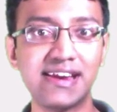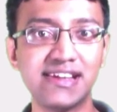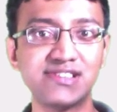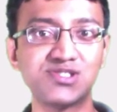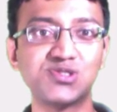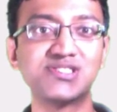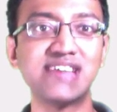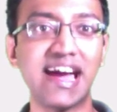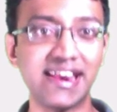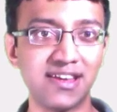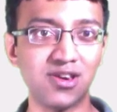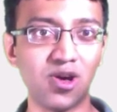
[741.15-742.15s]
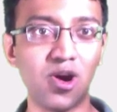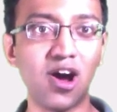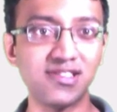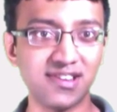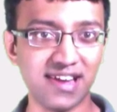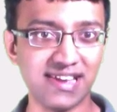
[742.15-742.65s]
needs to sign in or
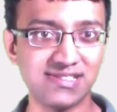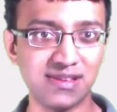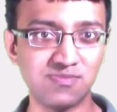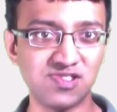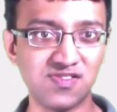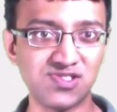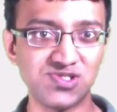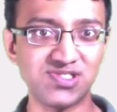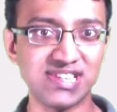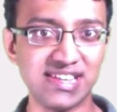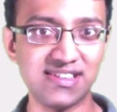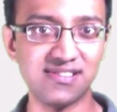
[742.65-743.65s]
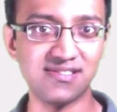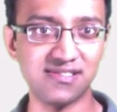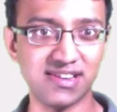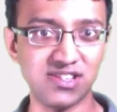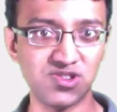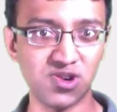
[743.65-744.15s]
authorize themselves to see the
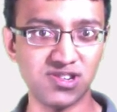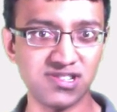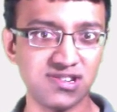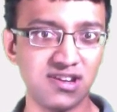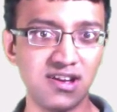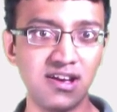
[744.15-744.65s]
resource.